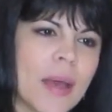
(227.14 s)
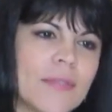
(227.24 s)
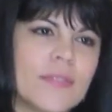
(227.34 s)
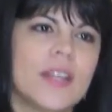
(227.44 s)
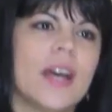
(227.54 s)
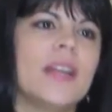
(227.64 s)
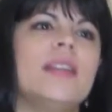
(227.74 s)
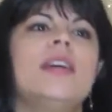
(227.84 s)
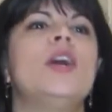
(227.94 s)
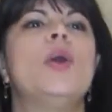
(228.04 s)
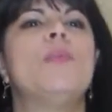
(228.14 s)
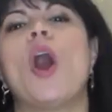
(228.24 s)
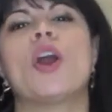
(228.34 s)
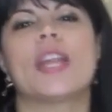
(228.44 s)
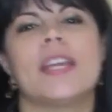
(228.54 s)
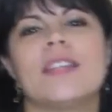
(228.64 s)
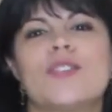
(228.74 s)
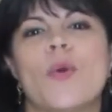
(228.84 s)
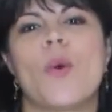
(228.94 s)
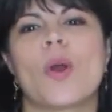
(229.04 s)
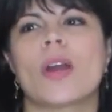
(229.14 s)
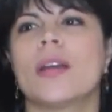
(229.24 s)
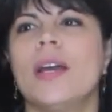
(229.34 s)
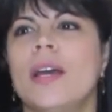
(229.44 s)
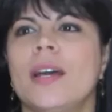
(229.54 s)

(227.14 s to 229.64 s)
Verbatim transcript: I've done parties or